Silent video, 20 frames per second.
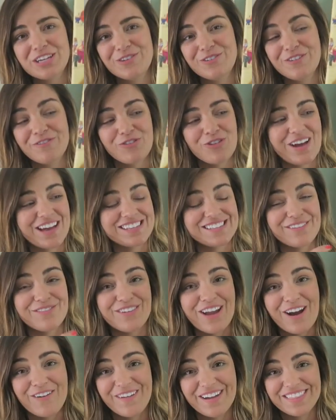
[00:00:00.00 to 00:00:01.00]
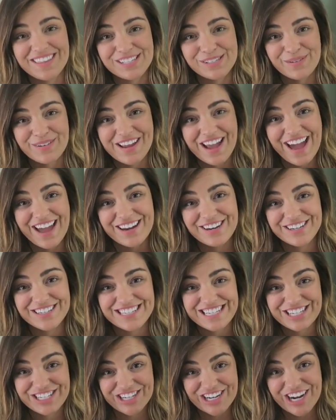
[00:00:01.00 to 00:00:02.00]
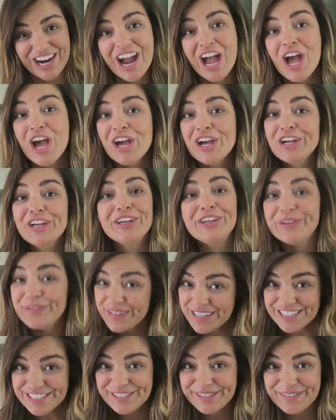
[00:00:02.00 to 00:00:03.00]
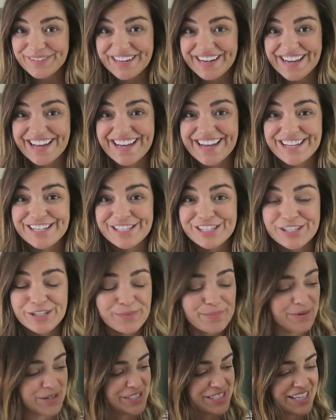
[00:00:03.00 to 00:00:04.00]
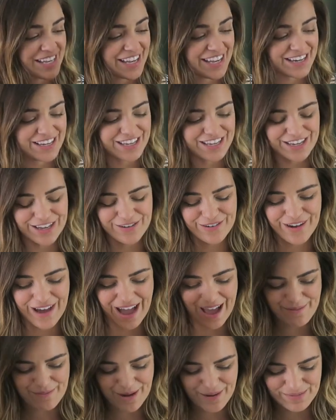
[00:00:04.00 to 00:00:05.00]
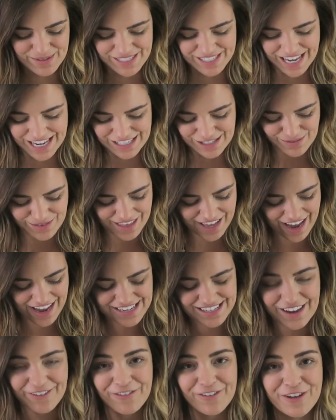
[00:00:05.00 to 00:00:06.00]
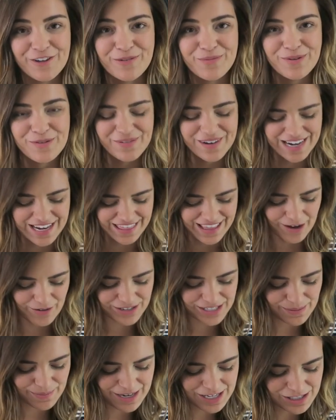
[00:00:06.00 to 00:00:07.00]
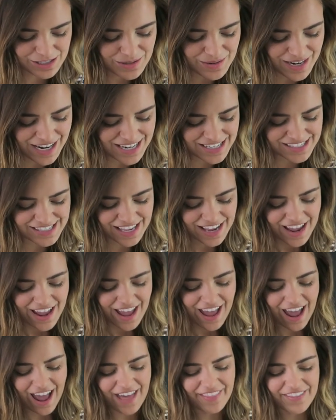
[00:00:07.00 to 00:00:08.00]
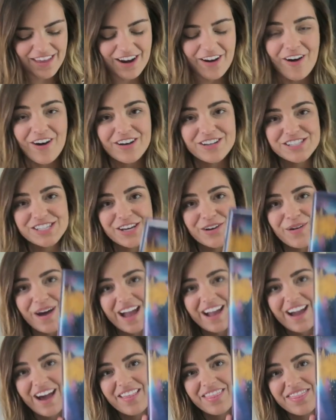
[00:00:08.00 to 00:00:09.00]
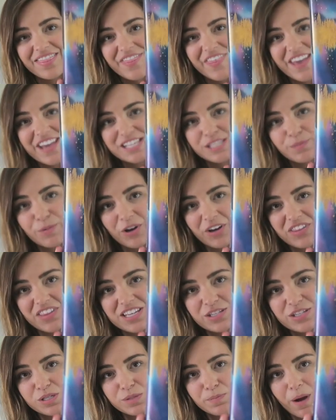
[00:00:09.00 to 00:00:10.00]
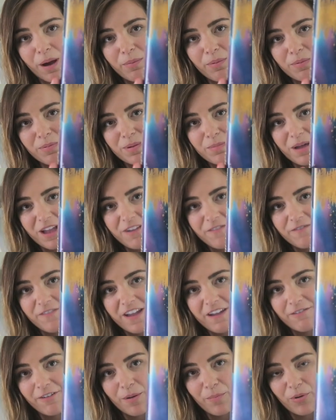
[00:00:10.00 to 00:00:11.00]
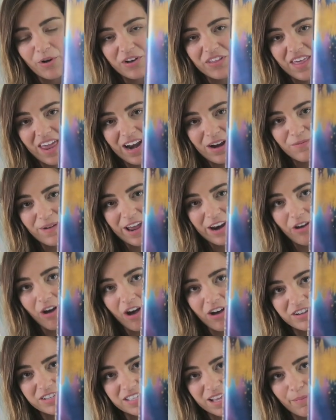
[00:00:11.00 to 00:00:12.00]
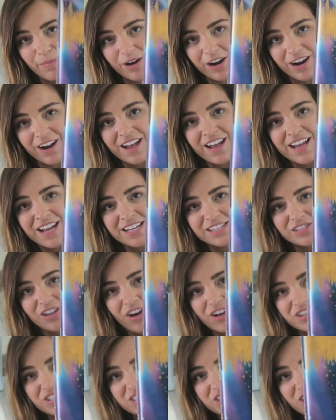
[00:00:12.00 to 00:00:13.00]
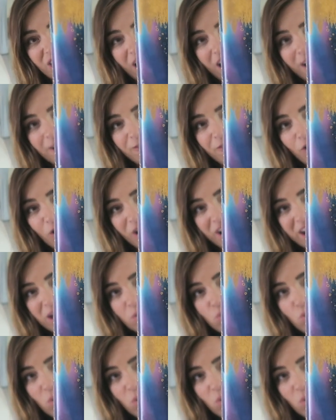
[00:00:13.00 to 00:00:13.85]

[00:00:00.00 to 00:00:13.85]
cute. If you guys have not read this one yet and you're a teacher, you need to read it. It's super stinking cute. I'm obsessed with it. I definitely will be reading that one to my students. And then also I got this book. is probably my favorite book that I read all summer. It's called Song for a